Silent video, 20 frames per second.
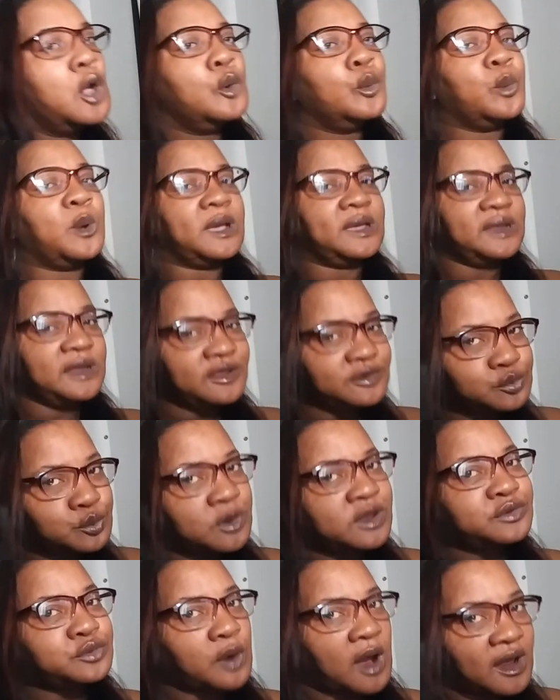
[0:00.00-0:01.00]
We
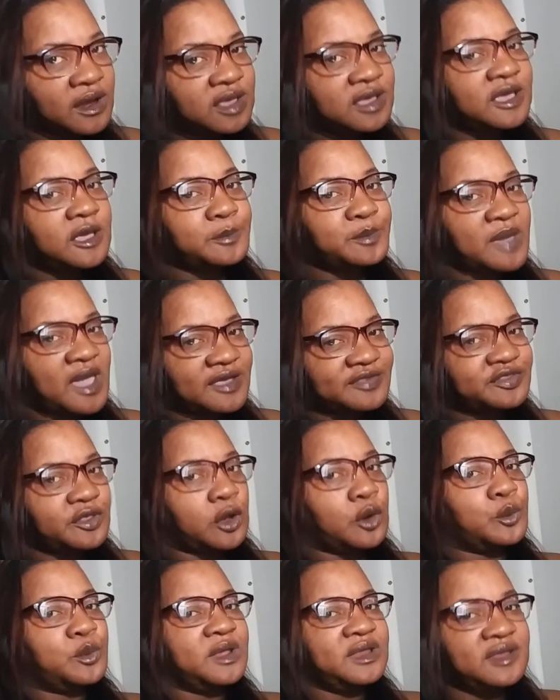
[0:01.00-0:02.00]
trying to get back
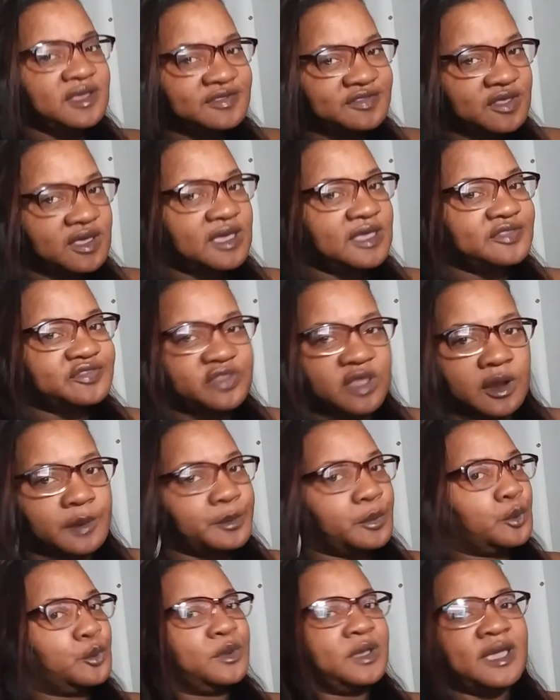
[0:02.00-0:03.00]
there. We need to get there,
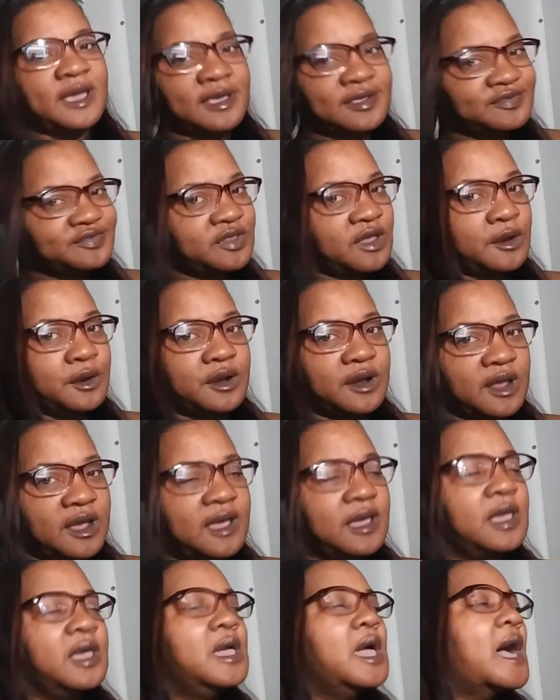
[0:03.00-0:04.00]
but we ain't there
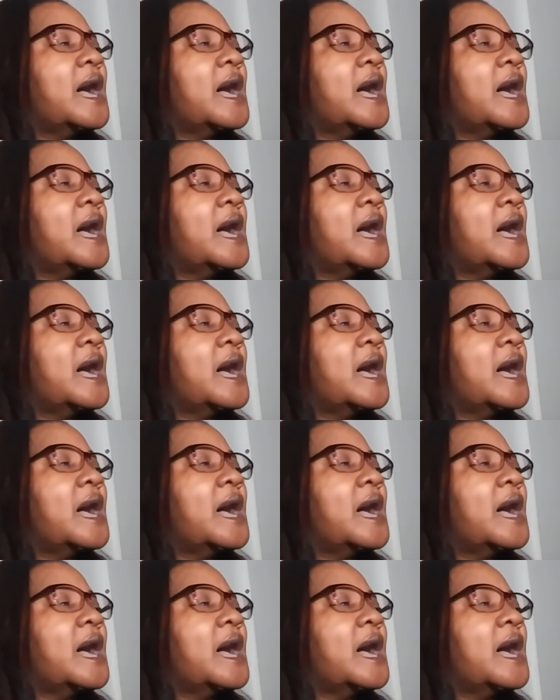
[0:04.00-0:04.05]
yet.